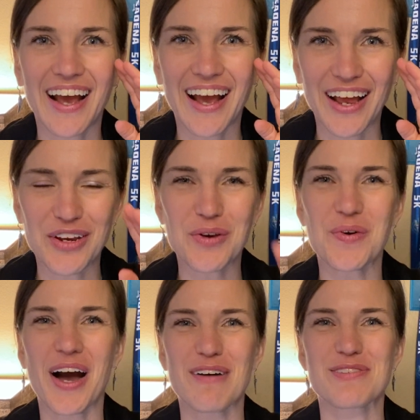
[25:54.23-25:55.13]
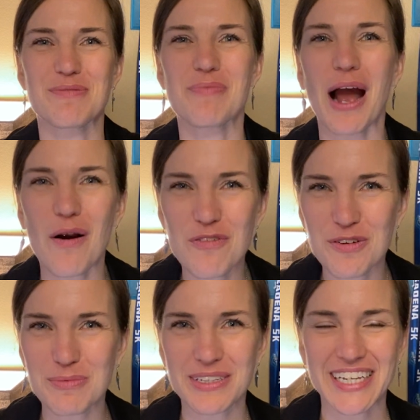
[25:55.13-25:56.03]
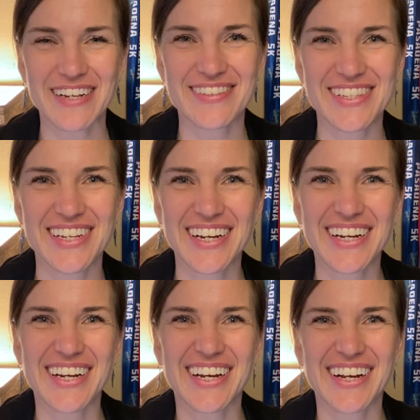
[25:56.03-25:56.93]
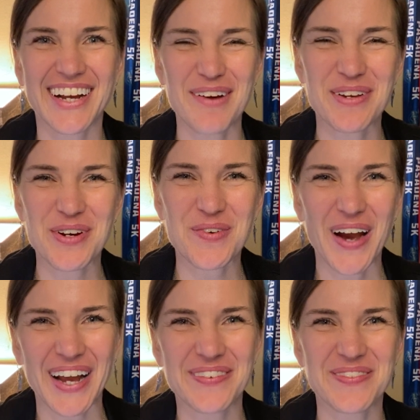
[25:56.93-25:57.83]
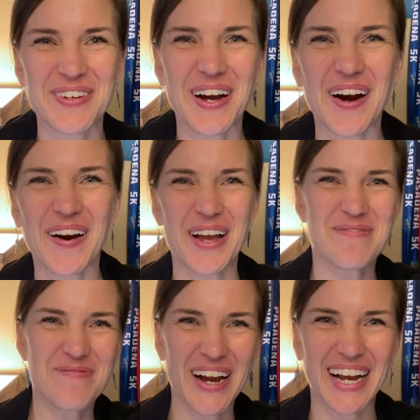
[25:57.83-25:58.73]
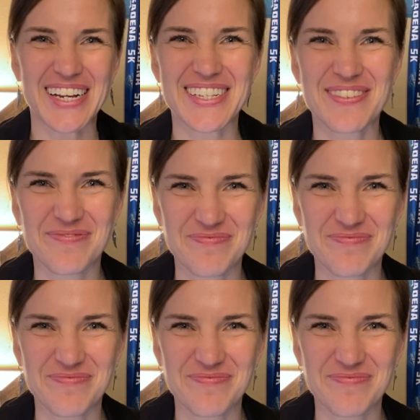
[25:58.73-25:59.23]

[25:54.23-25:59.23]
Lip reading: and you will have some powerful beliefs coming your way. All right, bye guys.